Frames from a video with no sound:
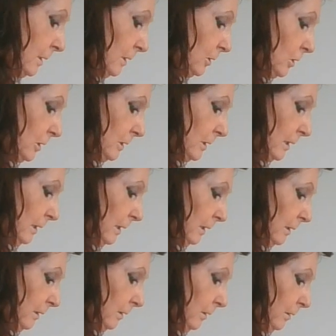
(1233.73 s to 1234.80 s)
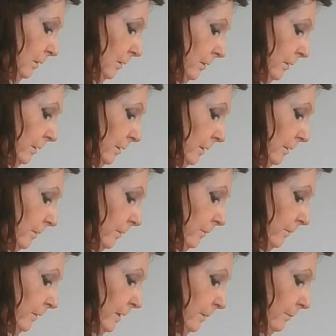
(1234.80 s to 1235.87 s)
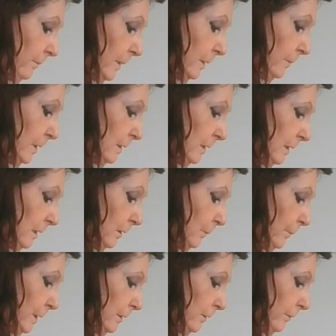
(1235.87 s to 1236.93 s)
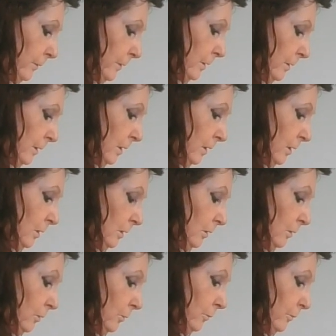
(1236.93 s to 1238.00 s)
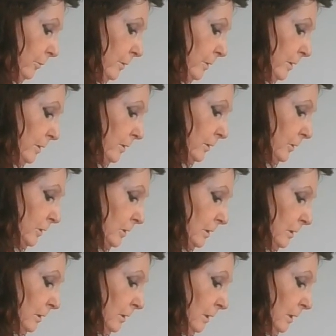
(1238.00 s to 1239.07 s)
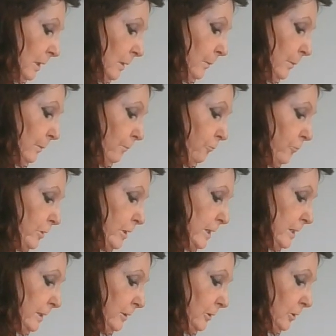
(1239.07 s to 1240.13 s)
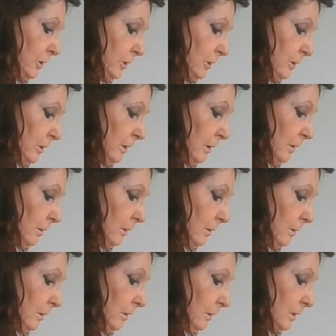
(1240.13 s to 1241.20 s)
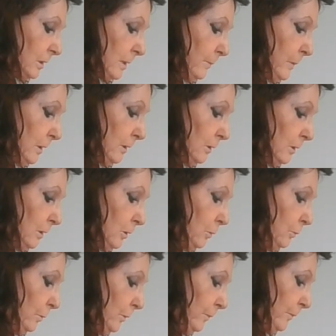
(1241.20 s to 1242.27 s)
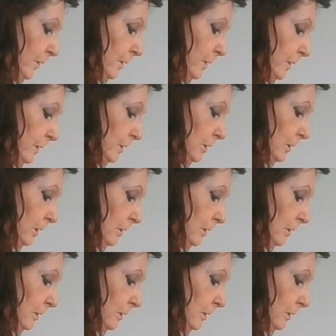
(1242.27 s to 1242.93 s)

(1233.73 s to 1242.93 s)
such as a little, maybe a little bit of grass, reeds, something that you would find